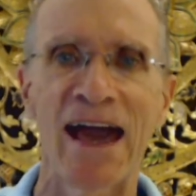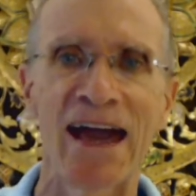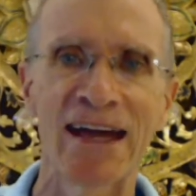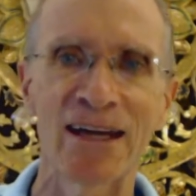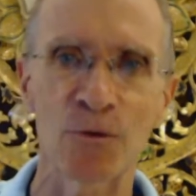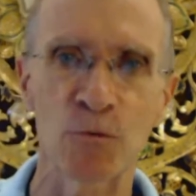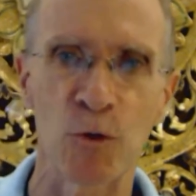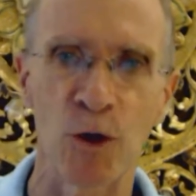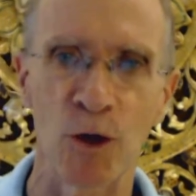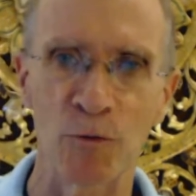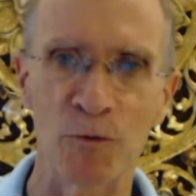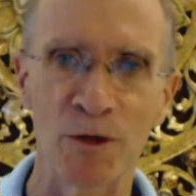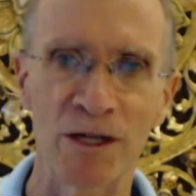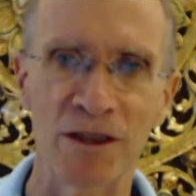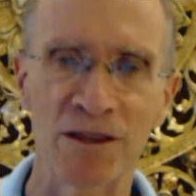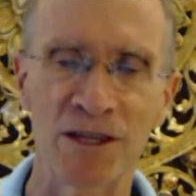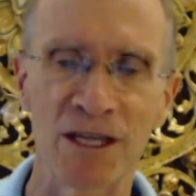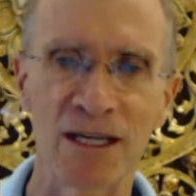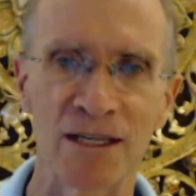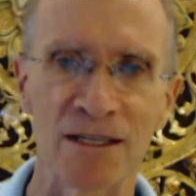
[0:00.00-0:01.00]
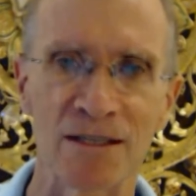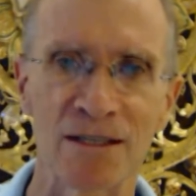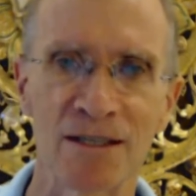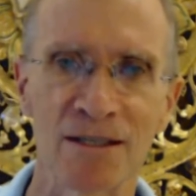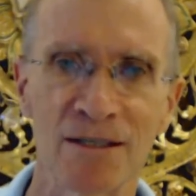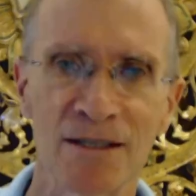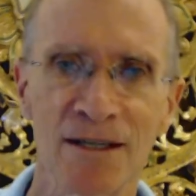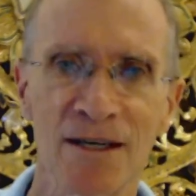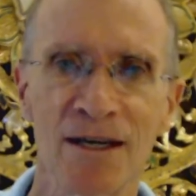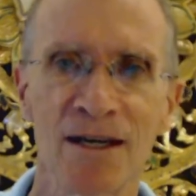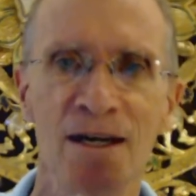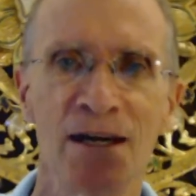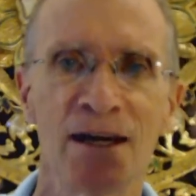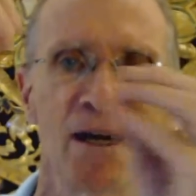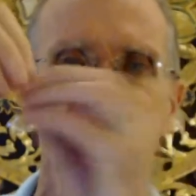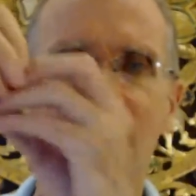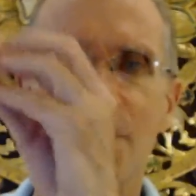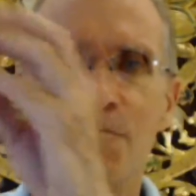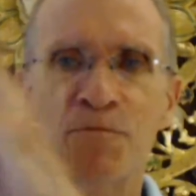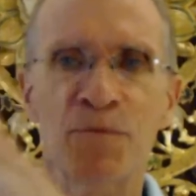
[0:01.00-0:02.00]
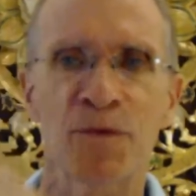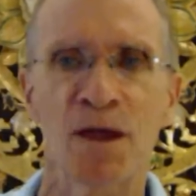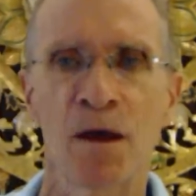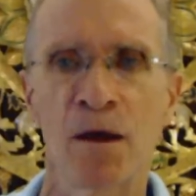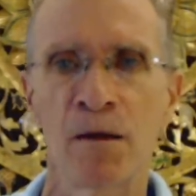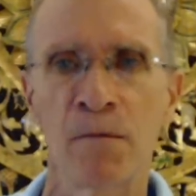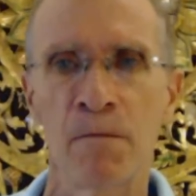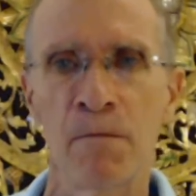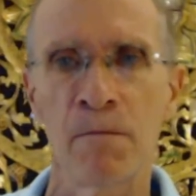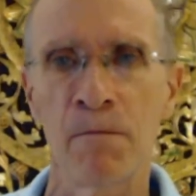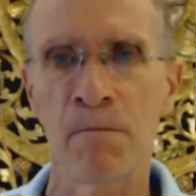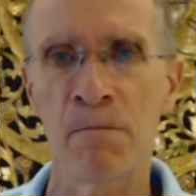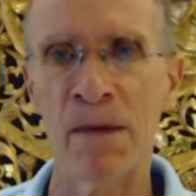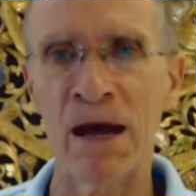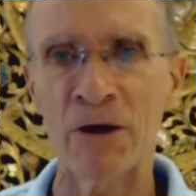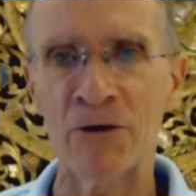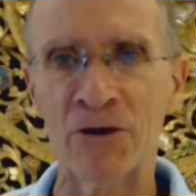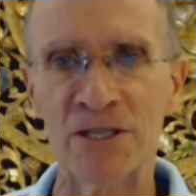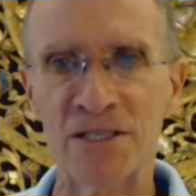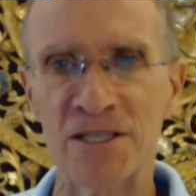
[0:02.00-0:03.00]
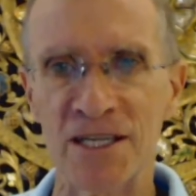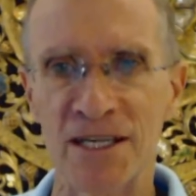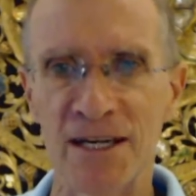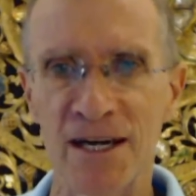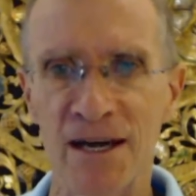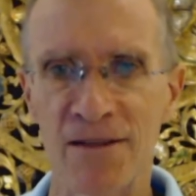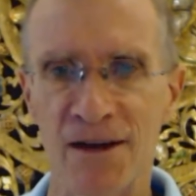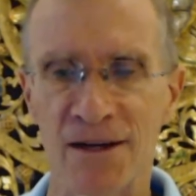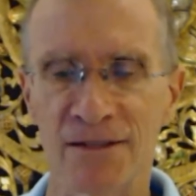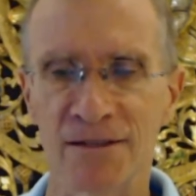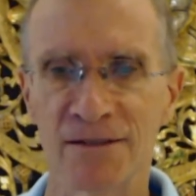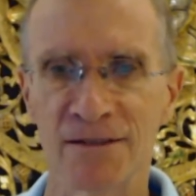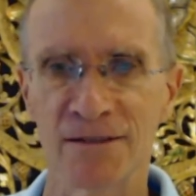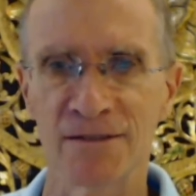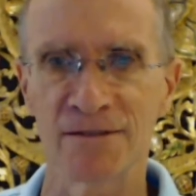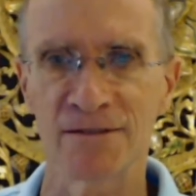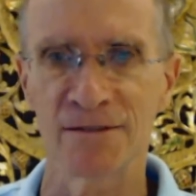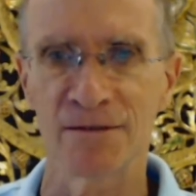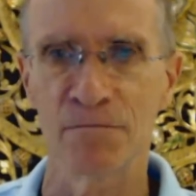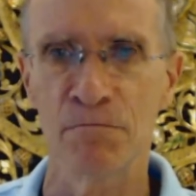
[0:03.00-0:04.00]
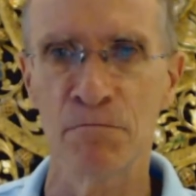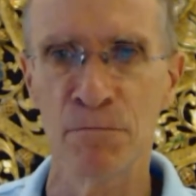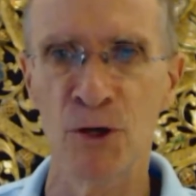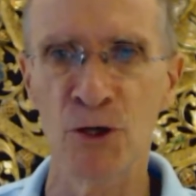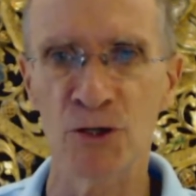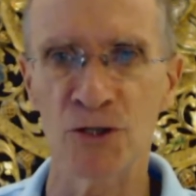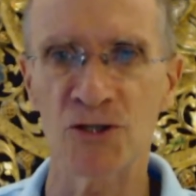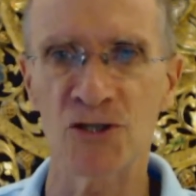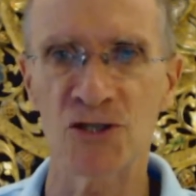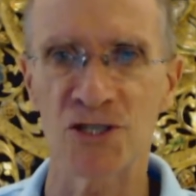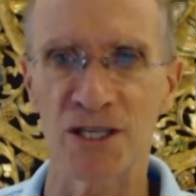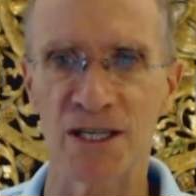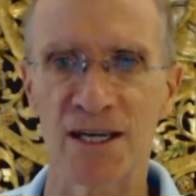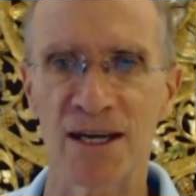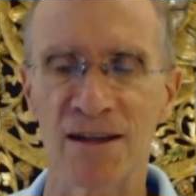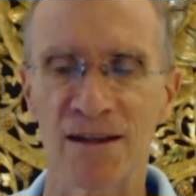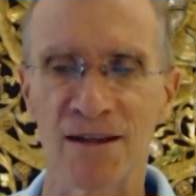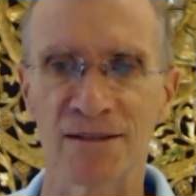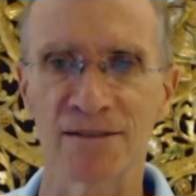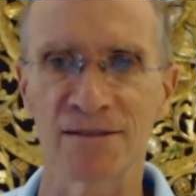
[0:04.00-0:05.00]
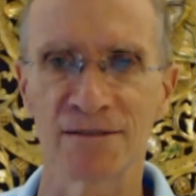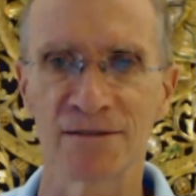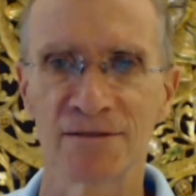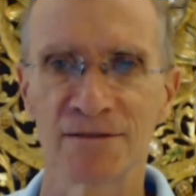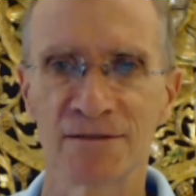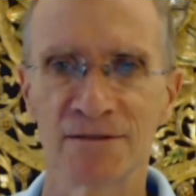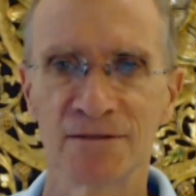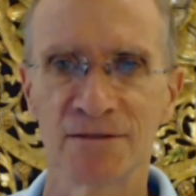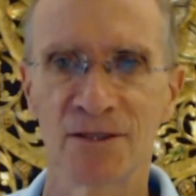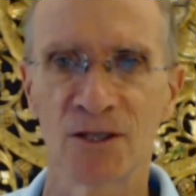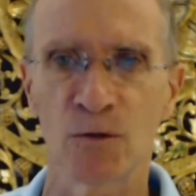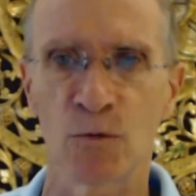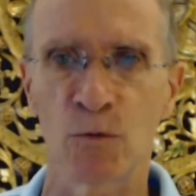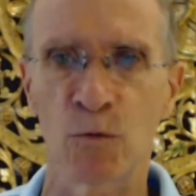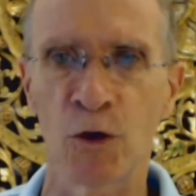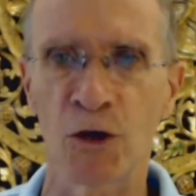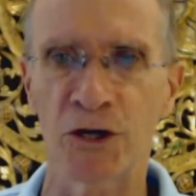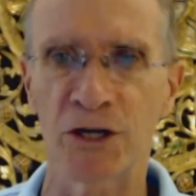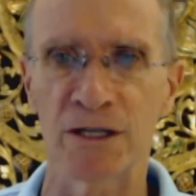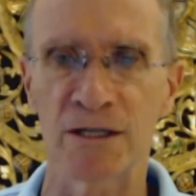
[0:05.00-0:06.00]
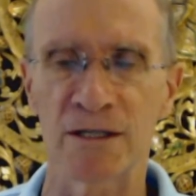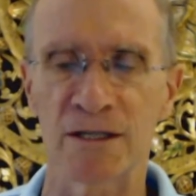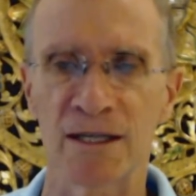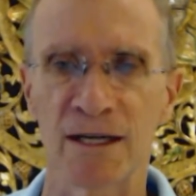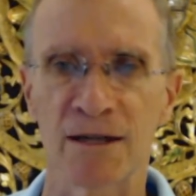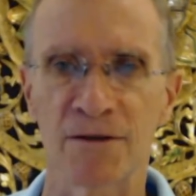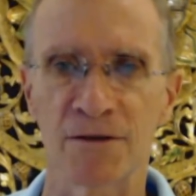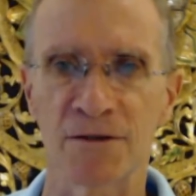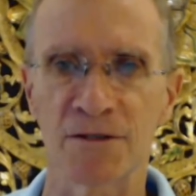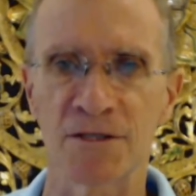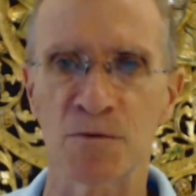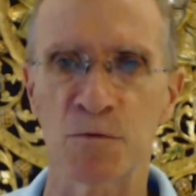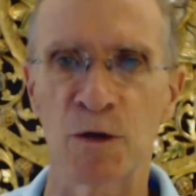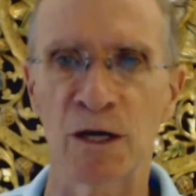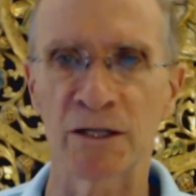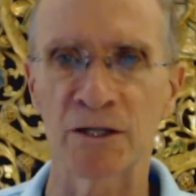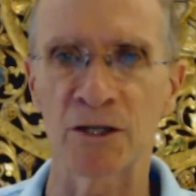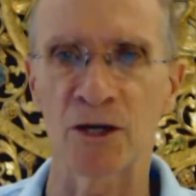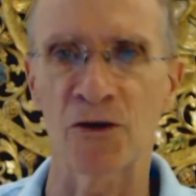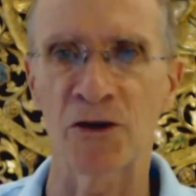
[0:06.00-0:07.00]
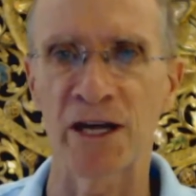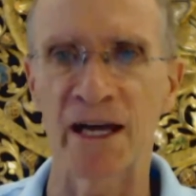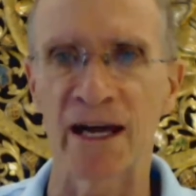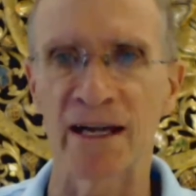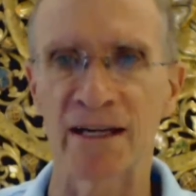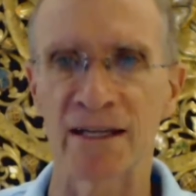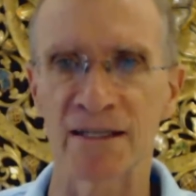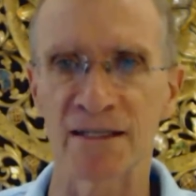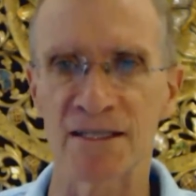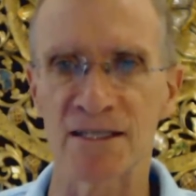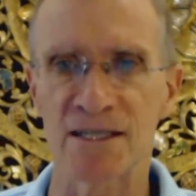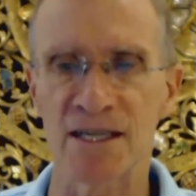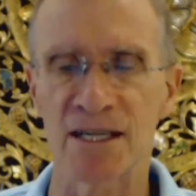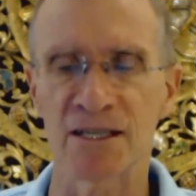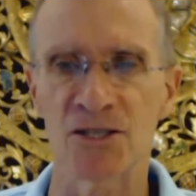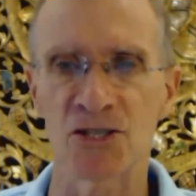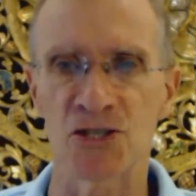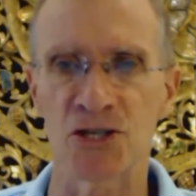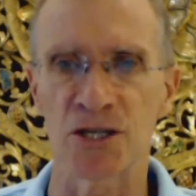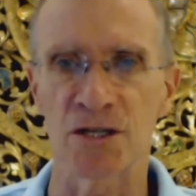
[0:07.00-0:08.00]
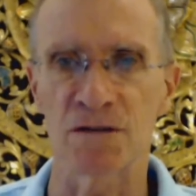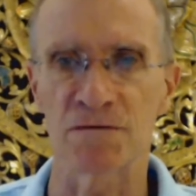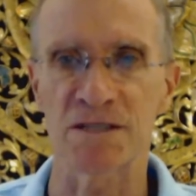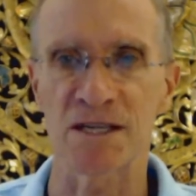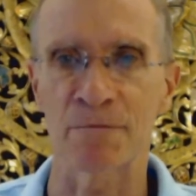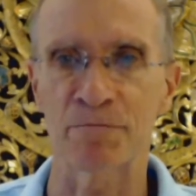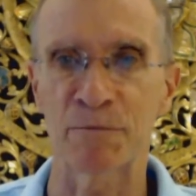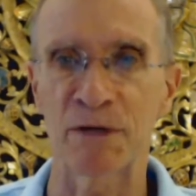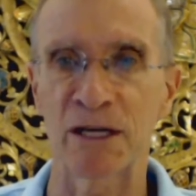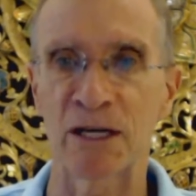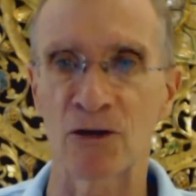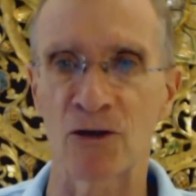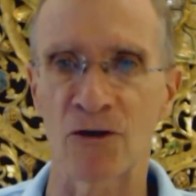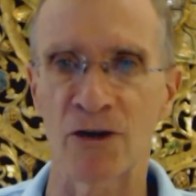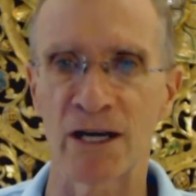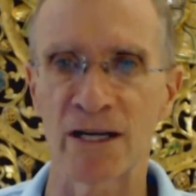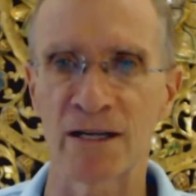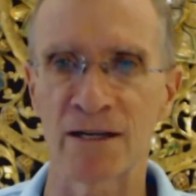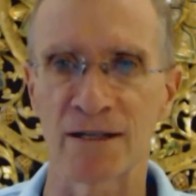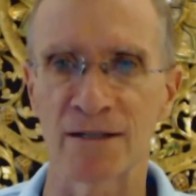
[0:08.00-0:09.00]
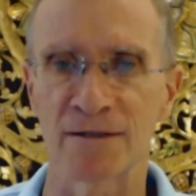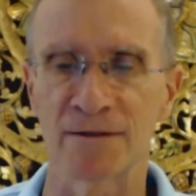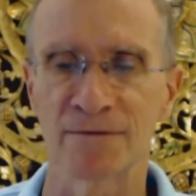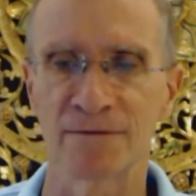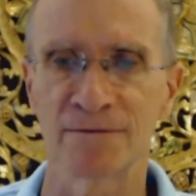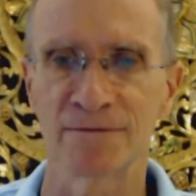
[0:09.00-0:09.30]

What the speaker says: and what we think married together, merged together. working together as one, creating a synergy of something greater.